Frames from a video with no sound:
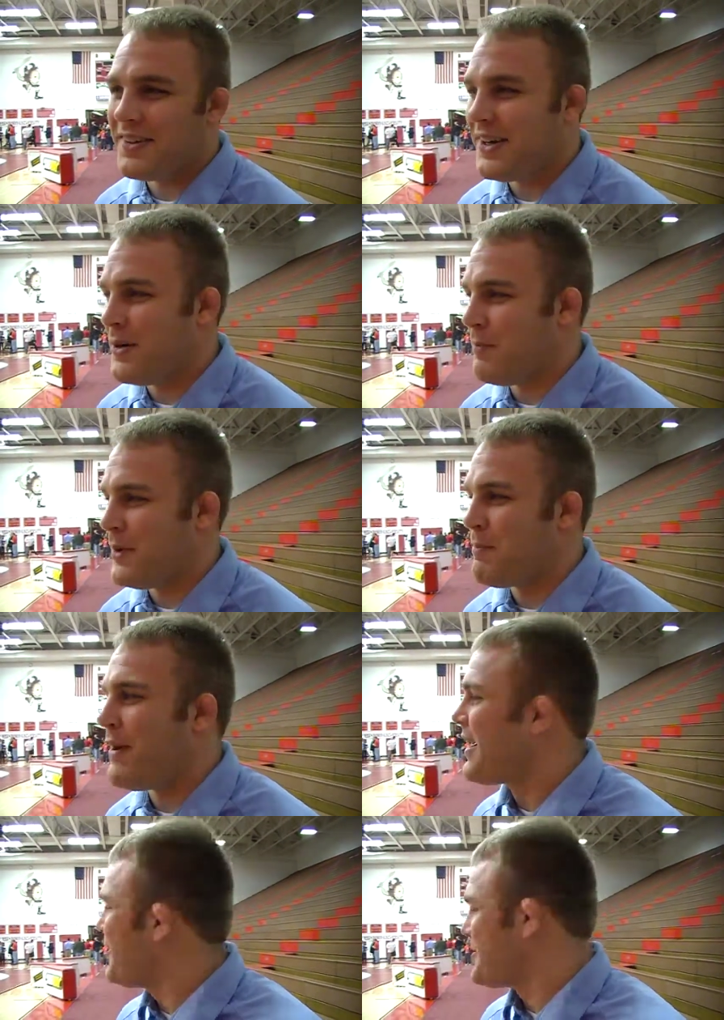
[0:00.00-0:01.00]
Um, but
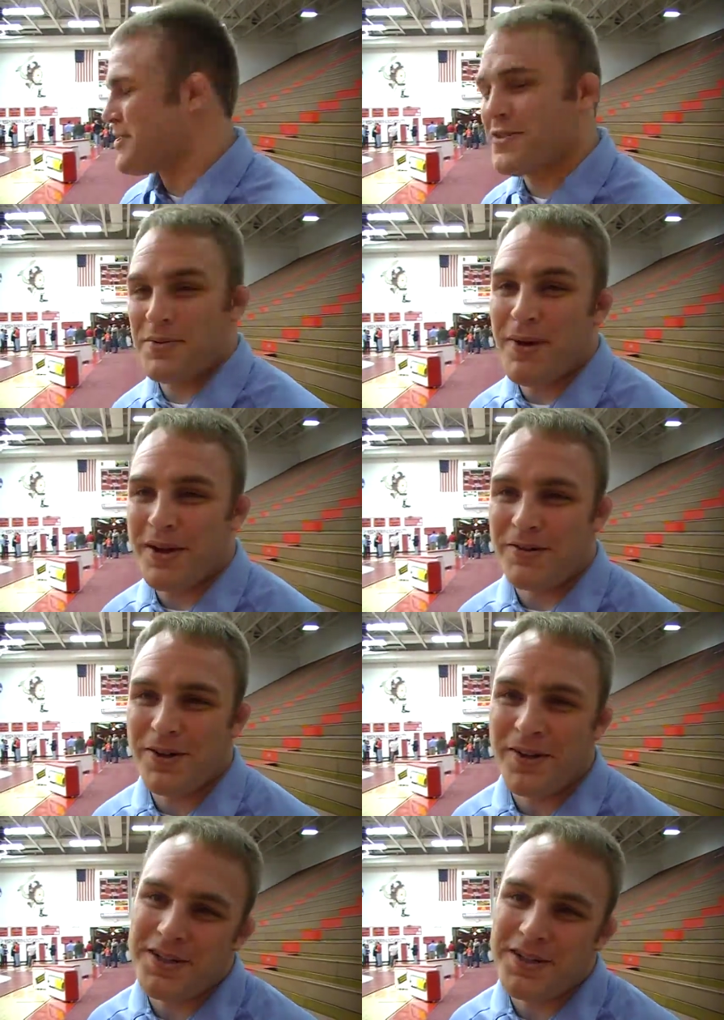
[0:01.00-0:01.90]
Mock always calls it a buck and roll.